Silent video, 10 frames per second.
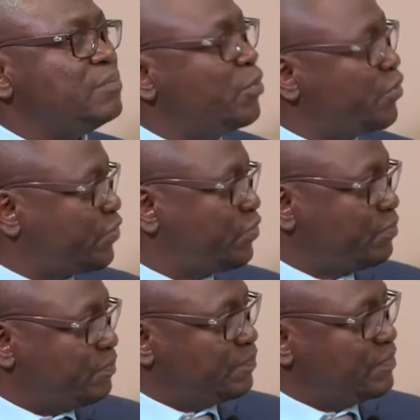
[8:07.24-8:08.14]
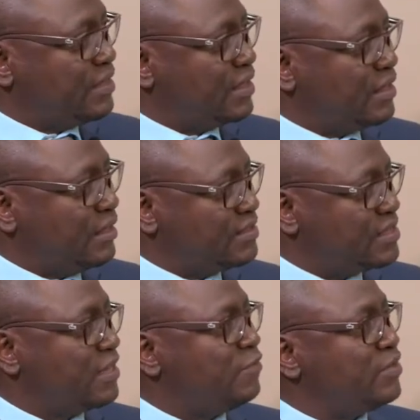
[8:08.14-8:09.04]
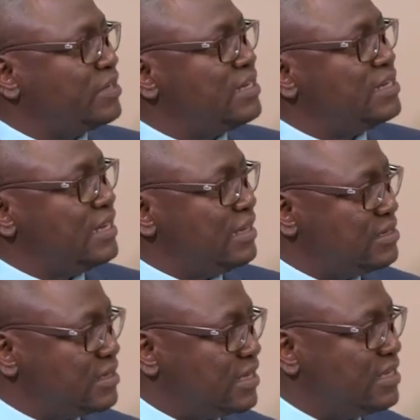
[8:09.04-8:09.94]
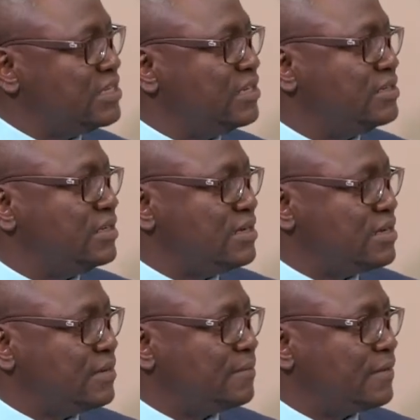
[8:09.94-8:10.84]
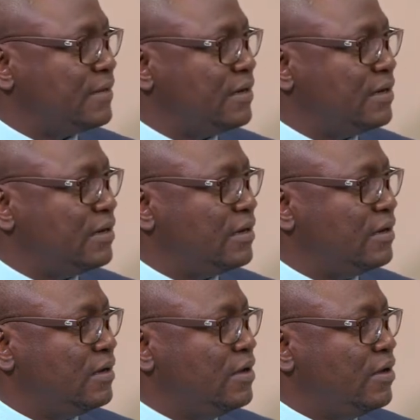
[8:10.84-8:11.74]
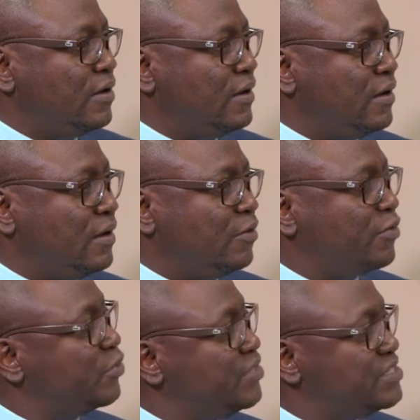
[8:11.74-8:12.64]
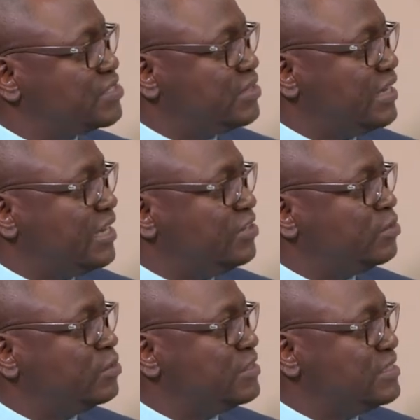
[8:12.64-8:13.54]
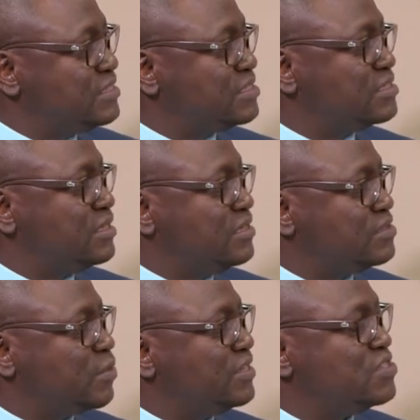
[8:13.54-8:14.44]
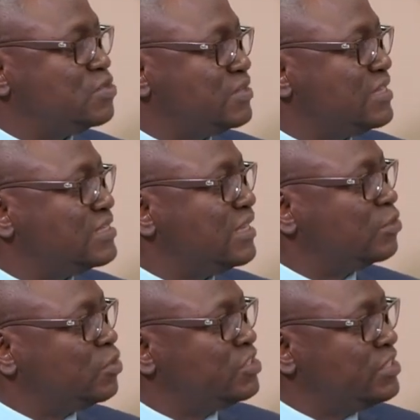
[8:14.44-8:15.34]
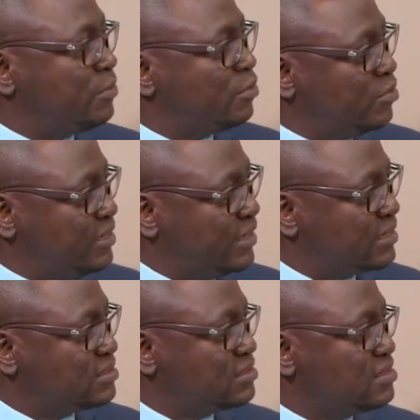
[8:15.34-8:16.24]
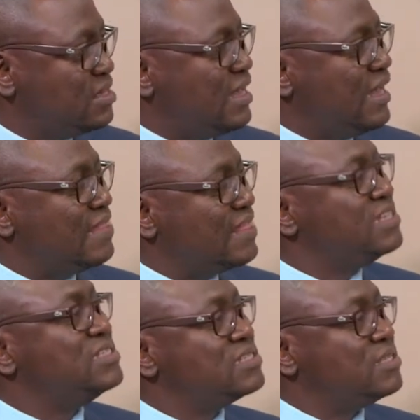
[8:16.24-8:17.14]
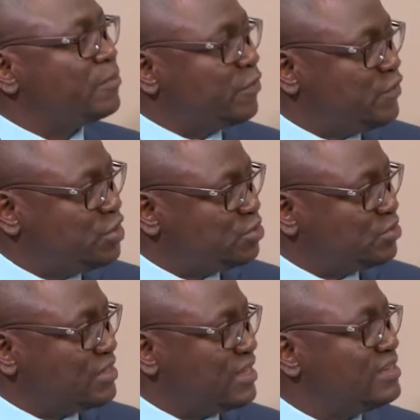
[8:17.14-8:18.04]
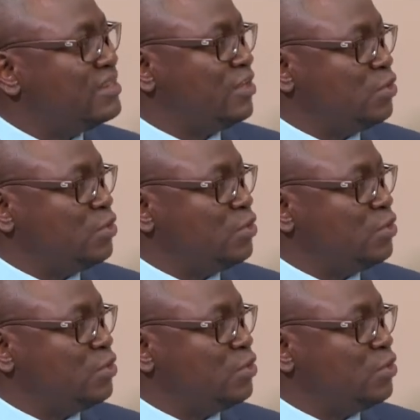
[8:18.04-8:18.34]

both the uh, South African and the Kenyan uh, uh, authorities relied on is, is what is known as unconscionable conduct. And that is the provision that they